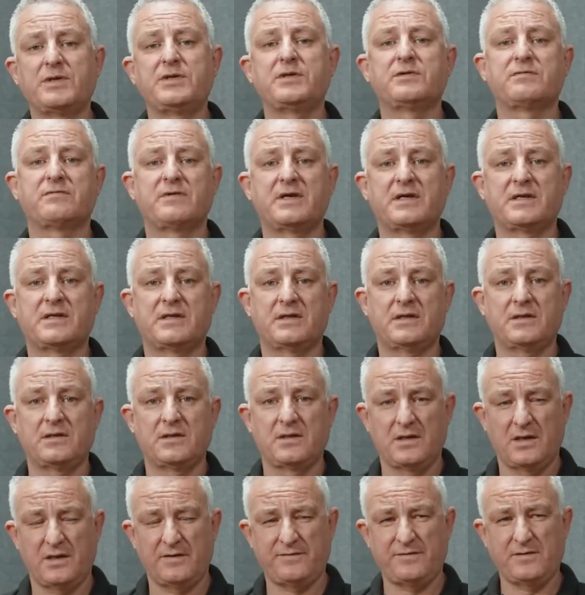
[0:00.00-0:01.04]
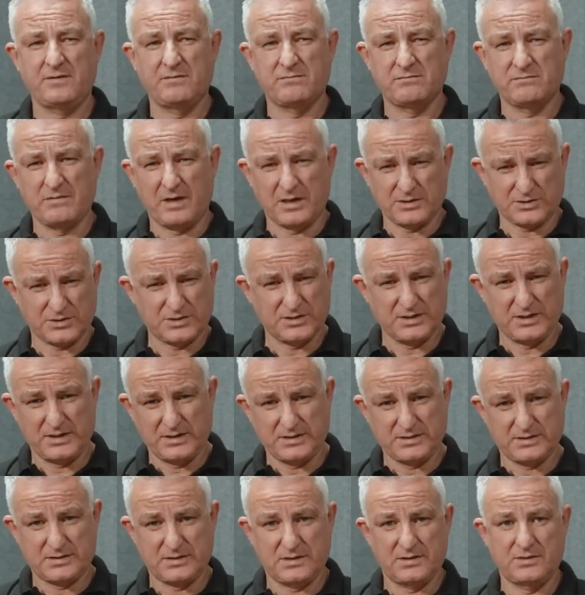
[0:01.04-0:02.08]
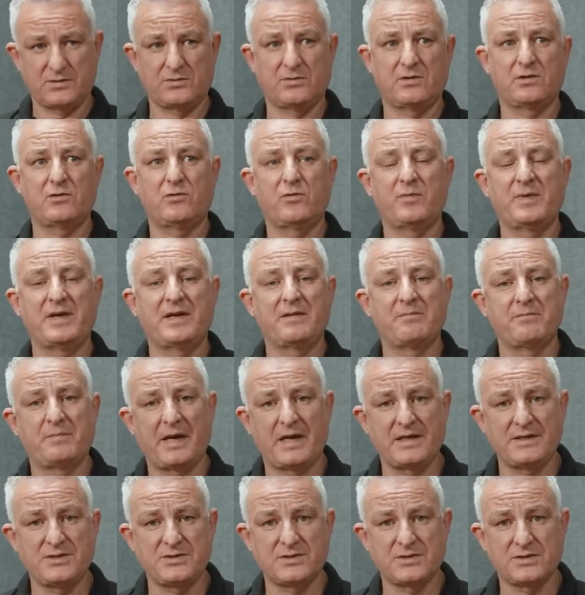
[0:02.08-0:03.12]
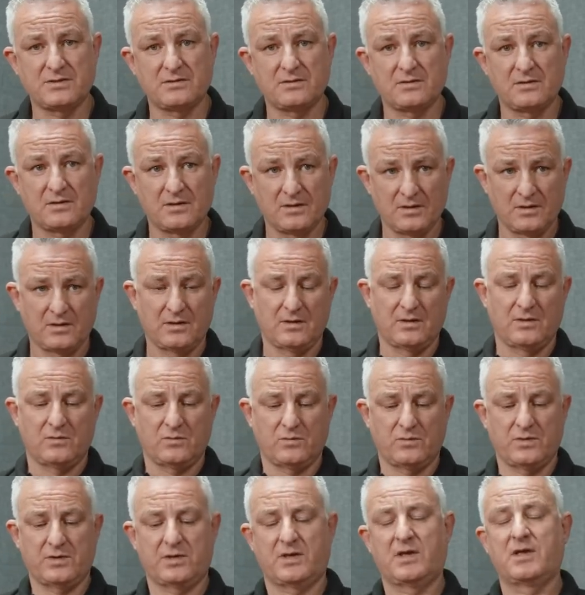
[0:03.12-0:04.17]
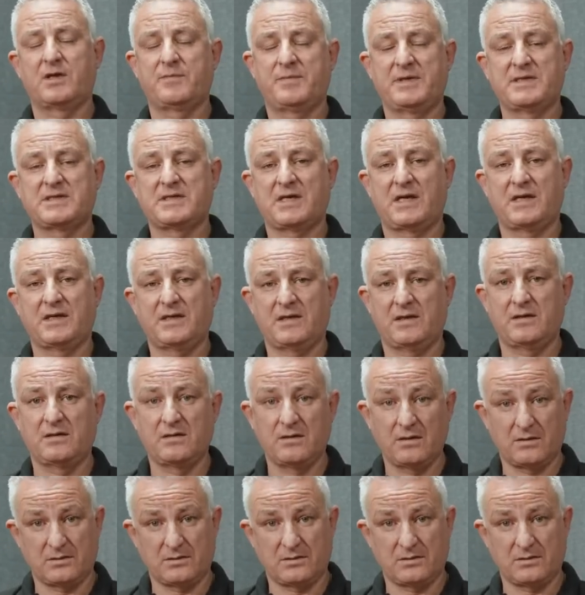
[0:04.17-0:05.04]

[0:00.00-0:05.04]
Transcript: when you're ready. If you rush this and you're a little bit impatient, we're going to be taking